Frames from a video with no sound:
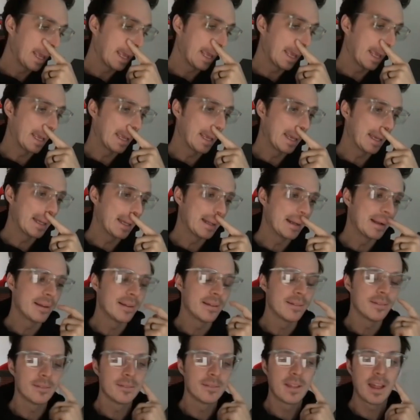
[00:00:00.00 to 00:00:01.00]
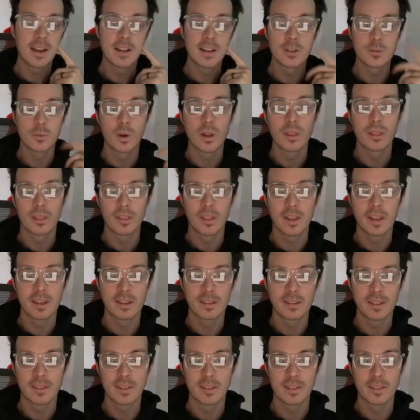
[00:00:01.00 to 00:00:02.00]
And that is one thing
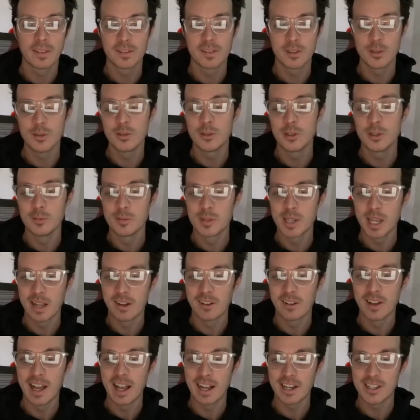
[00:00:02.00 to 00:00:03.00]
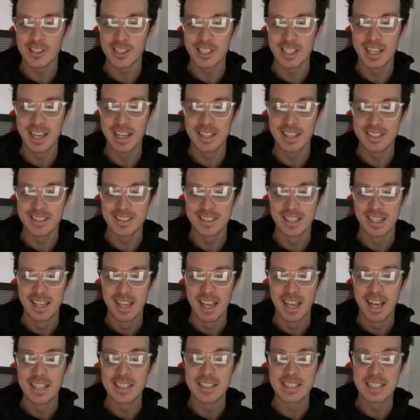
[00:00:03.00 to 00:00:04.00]
that this YouTube channel actually has
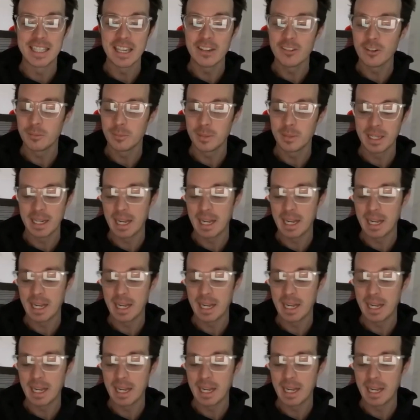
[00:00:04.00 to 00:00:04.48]
given me.